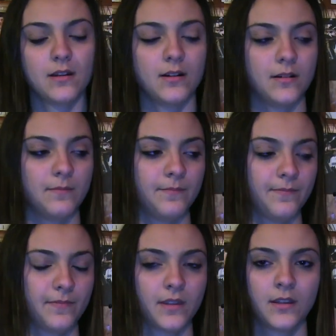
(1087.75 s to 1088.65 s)
I
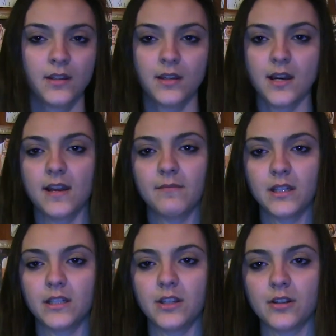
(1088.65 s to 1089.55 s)
have my
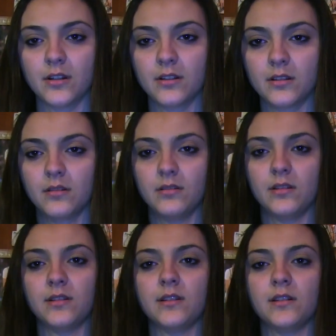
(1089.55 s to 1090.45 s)
t-shirts.
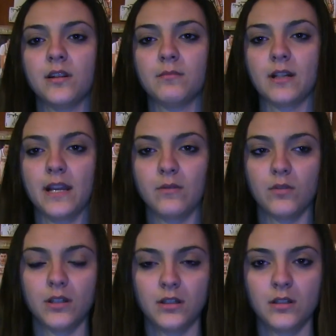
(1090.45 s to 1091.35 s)
This is his number 8
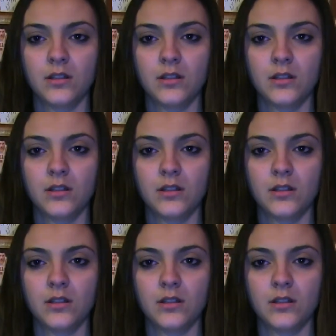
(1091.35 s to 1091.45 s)
one.